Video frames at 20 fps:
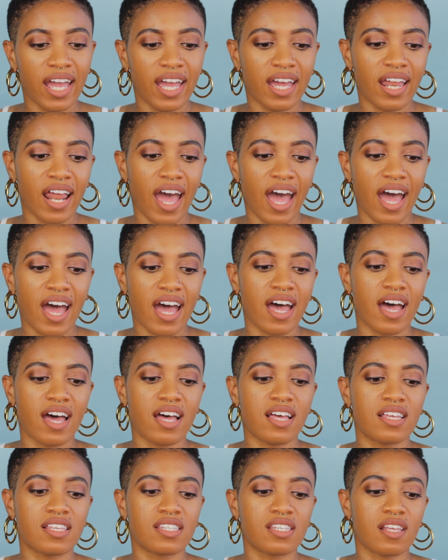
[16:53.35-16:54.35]
It
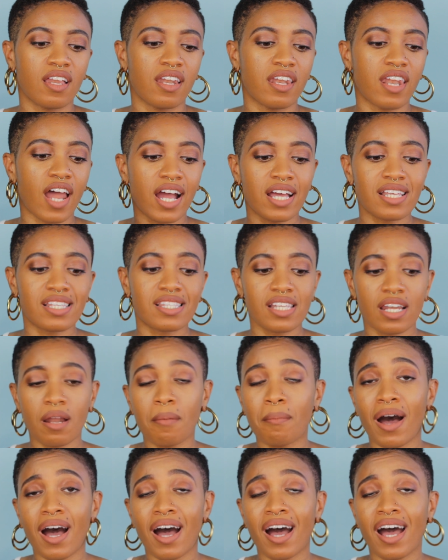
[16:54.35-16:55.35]
has
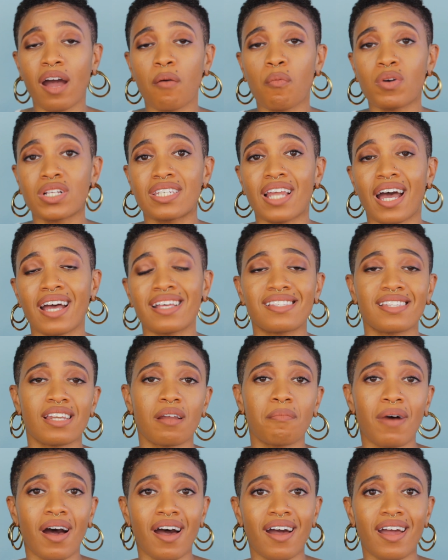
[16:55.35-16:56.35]
niacinamide, which
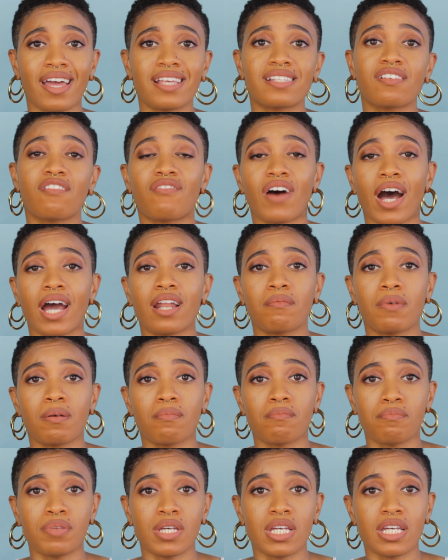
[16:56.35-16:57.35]
niacinamide is a
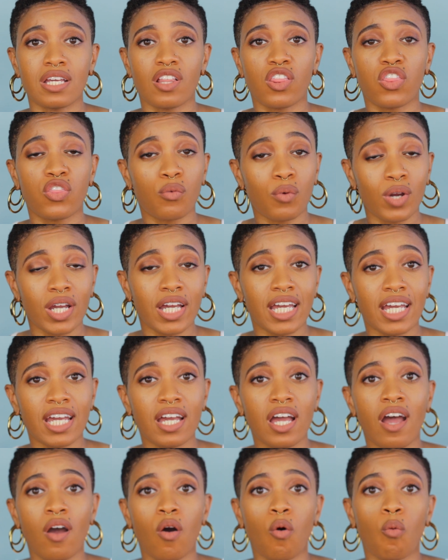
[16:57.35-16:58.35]
vitamin
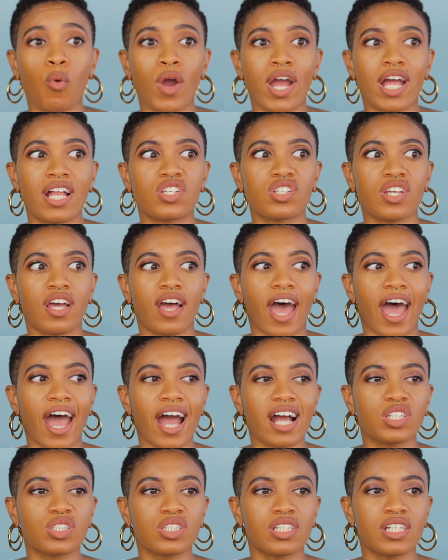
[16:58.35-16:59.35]
B3, which
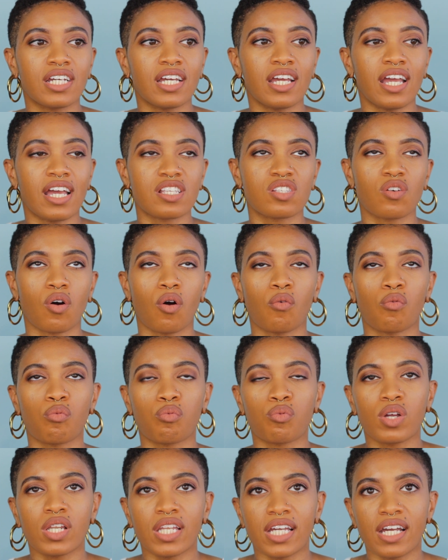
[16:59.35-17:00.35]
actually is a
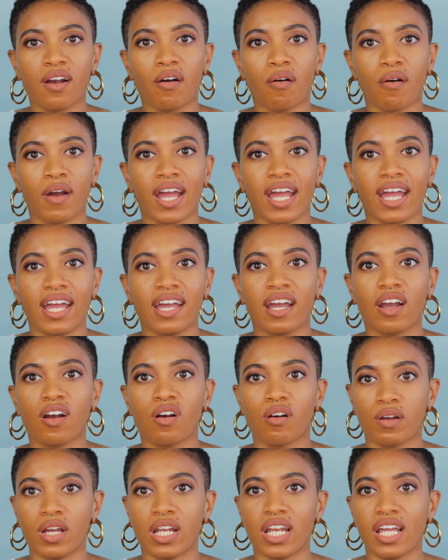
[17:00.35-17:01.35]
really great
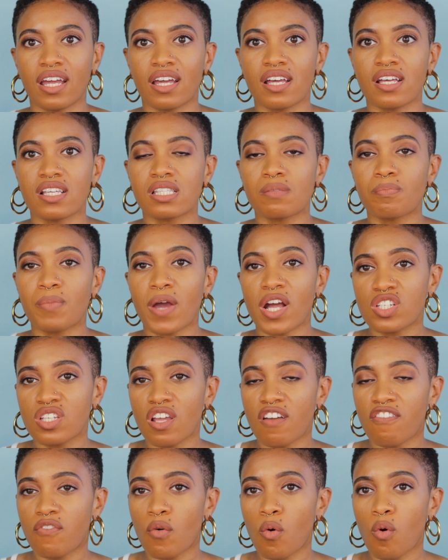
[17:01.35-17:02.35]
ingredient,
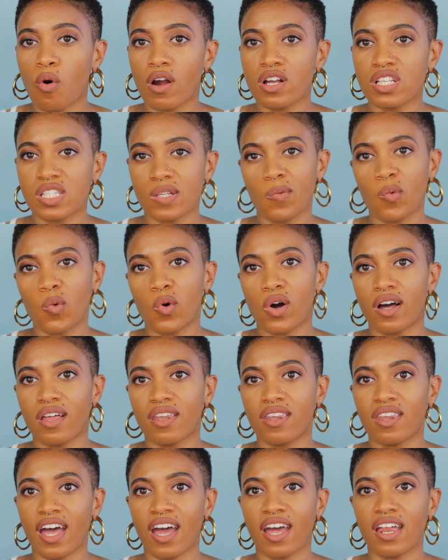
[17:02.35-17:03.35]
especially for
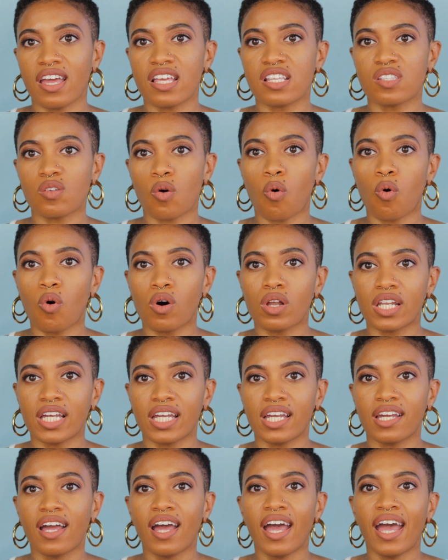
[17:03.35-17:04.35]
someone that is
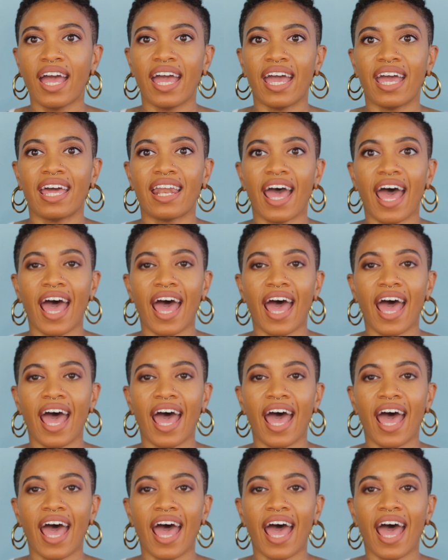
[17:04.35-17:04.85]
oily and